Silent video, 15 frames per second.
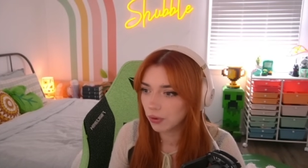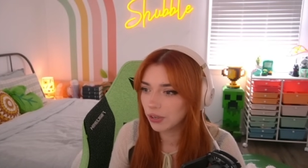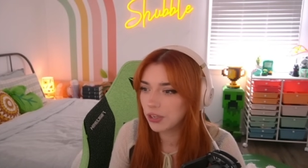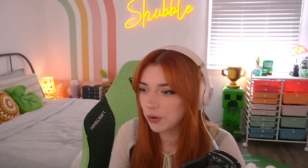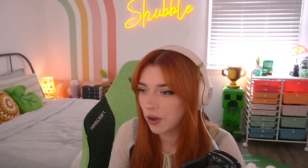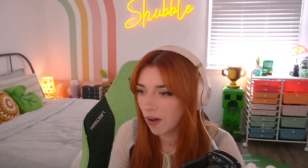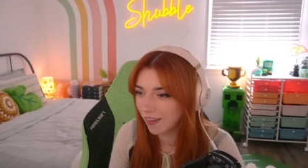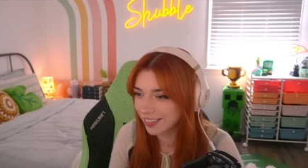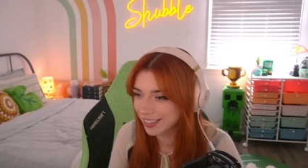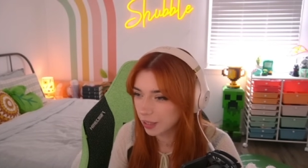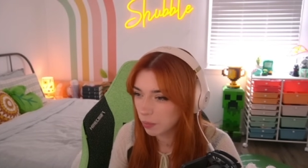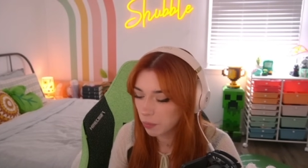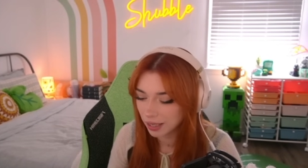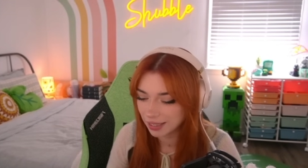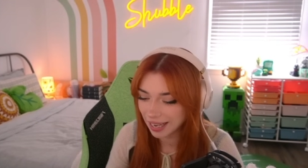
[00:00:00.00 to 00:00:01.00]
you call
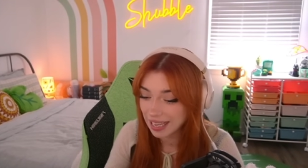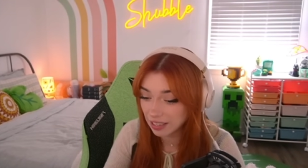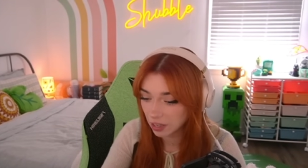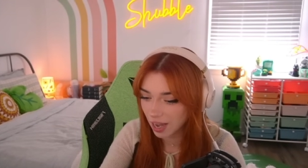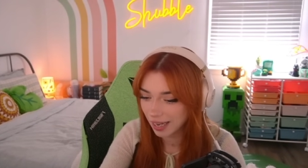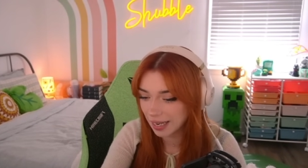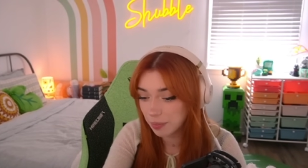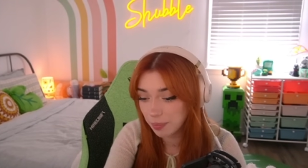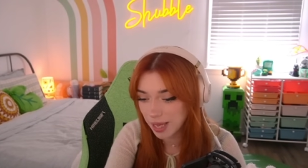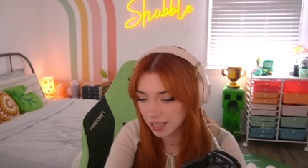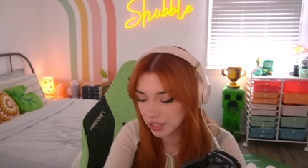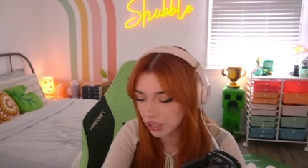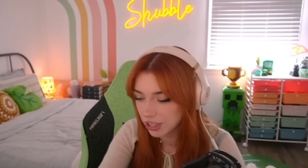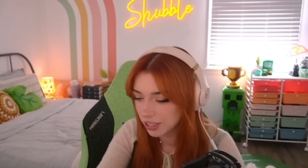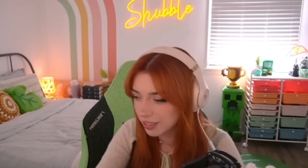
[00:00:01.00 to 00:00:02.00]
someone a lying
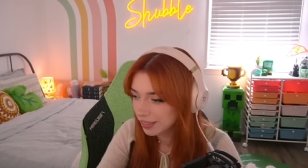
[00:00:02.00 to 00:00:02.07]
bitch.